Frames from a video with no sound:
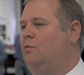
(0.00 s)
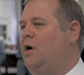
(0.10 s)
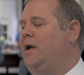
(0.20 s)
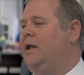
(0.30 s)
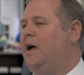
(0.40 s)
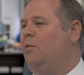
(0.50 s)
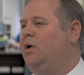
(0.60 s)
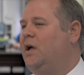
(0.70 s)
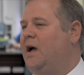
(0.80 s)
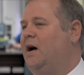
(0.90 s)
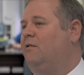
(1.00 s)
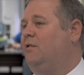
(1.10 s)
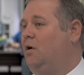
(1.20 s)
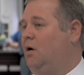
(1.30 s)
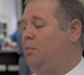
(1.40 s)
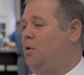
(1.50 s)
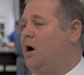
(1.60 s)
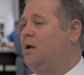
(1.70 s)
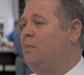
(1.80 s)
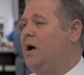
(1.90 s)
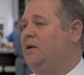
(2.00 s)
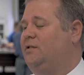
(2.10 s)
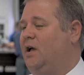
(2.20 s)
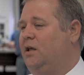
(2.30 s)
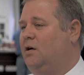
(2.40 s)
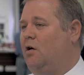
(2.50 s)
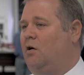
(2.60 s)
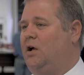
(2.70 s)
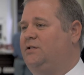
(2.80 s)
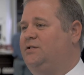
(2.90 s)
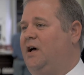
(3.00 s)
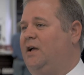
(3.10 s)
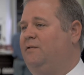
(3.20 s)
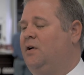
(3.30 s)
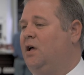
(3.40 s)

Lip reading: Right now we have a Parata Max and the RxSafe,